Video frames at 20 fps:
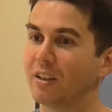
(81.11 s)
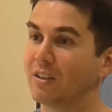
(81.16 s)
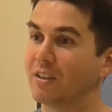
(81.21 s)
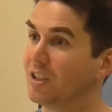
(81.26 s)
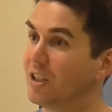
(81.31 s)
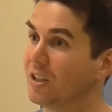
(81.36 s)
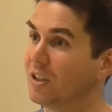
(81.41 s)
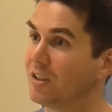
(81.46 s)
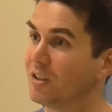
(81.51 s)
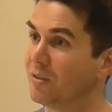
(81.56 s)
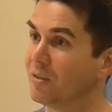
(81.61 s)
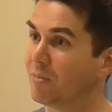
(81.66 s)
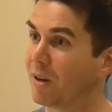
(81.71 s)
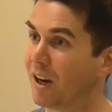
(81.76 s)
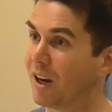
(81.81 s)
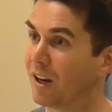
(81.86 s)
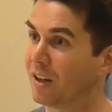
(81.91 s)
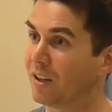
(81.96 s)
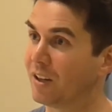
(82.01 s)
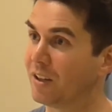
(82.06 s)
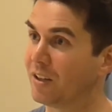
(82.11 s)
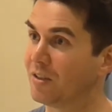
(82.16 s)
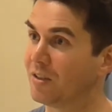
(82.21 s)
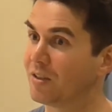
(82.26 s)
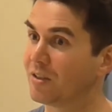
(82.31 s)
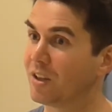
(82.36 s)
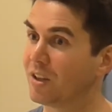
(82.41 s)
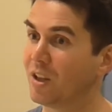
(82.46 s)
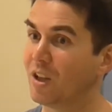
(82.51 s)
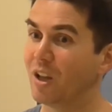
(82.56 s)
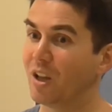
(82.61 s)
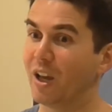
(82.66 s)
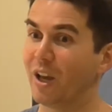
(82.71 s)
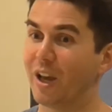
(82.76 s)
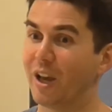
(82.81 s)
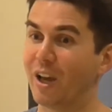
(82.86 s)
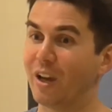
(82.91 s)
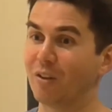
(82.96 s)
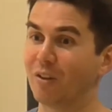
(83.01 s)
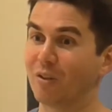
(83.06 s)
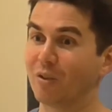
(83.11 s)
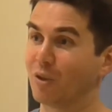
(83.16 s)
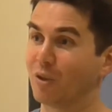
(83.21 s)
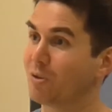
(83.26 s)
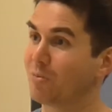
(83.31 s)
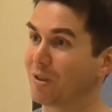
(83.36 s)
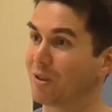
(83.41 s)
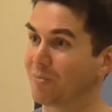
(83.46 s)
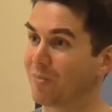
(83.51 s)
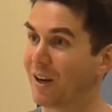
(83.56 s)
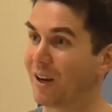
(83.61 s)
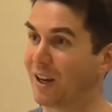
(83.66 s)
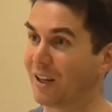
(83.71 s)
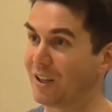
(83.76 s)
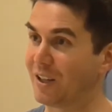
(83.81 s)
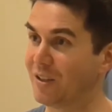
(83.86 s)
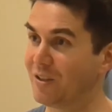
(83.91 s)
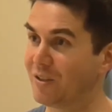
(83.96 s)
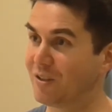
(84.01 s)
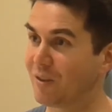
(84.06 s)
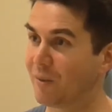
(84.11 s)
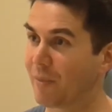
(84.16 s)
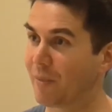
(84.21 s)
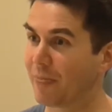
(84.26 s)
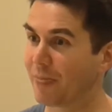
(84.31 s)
dinner parties and Christmas parties,